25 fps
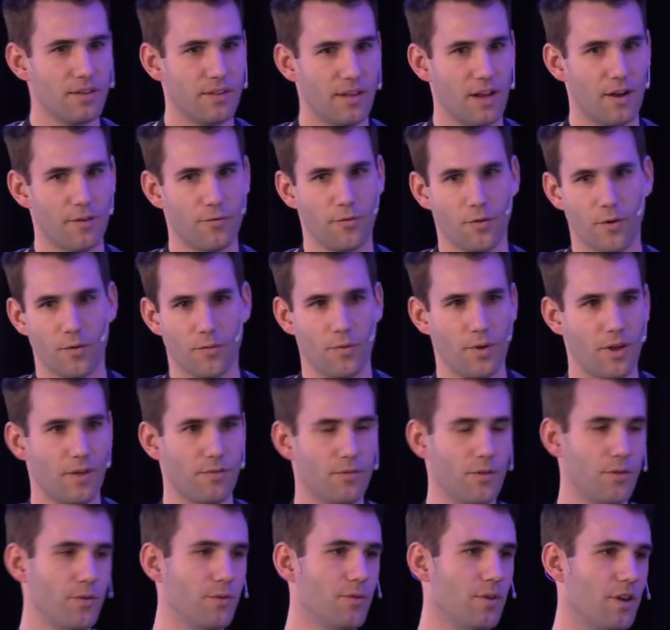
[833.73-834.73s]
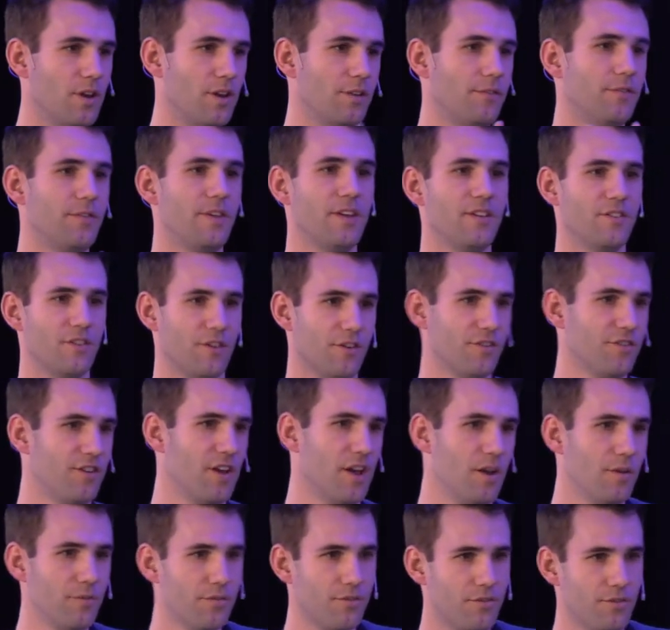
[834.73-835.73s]
Therefore, we have to do a lot of things
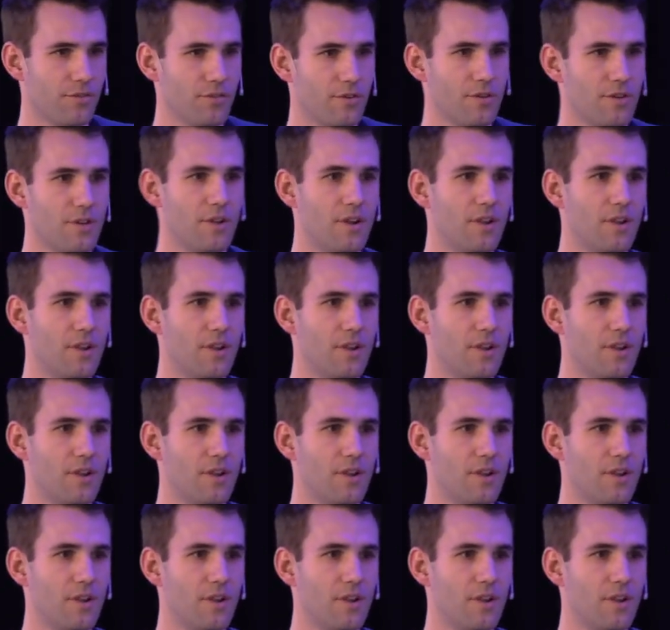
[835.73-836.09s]
ourselves.